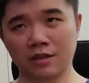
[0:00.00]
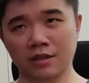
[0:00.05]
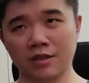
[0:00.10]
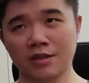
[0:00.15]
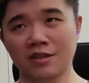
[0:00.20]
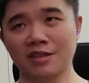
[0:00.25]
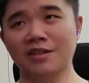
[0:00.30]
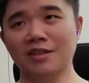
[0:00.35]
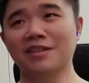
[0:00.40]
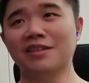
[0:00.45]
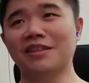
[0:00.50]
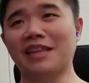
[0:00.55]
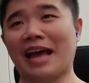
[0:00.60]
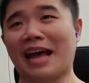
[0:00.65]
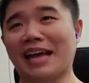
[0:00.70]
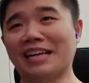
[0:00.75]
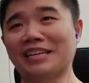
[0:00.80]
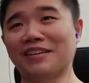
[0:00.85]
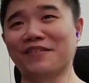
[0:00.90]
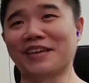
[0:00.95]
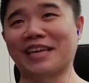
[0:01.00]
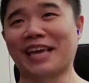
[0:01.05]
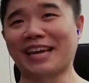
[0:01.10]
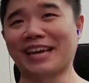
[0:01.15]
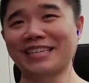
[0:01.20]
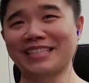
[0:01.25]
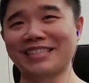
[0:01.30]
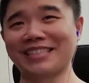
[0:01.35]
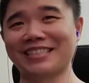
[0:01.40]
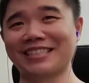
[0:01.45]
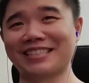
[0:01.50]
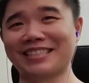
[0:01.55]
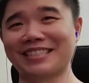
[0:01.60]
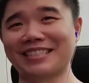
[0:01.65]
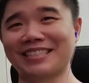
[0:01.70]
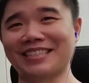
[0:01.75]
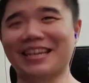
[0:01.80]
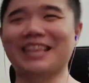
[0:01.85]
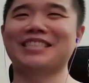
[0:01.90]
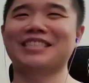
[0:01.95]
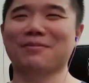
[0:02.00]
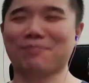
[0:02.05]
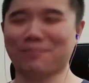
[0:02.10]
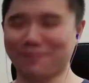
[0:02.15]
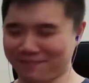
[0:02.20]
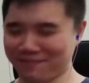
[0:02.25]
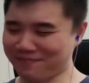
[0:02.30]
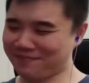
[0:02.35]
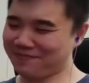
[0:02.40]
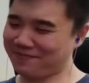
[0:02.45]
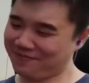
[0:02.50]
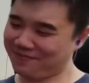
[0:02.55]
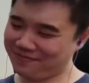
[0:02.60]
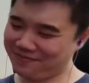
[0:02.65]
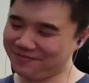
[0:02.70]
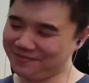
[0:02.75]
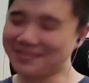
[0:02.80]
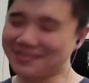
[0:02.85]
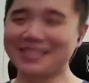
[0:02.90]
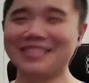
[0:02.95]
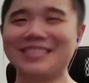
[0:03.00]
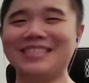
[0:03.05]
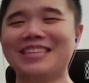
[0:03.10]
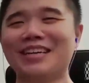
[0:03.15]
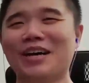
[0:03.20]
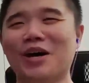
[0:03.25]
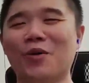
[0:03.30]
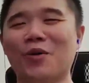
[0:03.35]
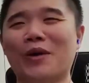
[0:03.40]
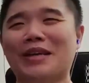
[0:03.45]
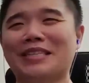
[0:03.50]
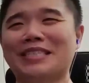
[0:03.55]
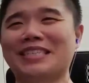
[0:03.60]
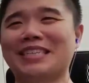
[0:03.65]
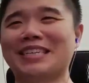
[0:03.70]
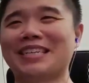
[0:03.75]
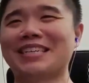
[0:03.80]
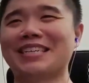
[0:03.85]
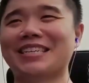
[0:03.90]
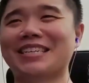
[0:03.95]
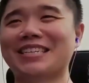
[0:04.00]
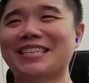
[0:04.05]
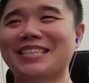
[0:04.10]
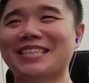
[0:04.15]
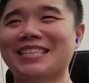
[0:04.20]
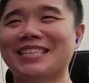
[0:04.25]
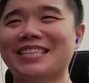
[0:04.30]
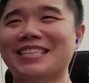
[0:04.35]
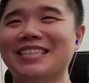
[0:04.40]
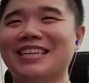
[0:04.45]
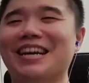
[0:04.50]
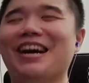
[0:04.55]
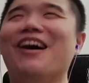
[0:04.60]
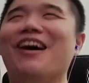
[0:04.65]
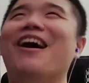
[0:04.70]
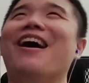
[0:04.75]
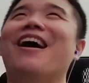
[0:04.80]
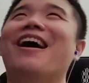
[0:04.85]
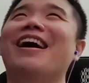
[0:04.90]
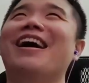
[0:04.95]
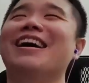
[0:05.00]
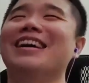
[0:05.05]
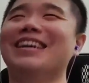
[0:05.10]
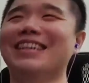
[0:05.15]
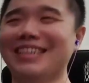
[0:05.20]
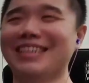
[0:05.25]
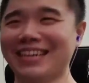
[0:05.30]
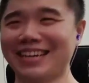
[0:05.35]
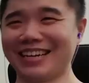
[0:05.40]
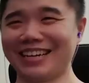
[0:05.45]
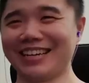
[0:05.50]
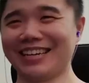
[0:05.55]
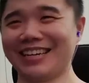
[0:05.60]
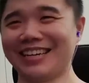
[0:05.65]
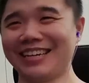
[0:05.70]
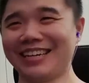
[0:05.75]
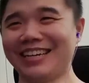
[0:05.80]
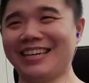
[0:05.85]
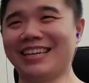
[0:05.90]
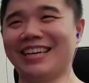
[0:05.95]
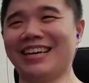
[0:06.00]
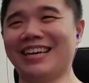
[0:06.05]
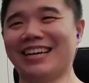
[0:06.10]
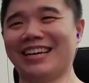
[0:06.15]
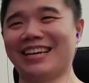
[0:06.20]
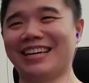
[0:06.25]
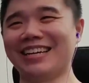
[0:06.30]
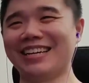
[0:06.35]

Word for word: our the hand of the king. Business it's a welcoming our new council a whisk. to his first day. Ah. Welcome,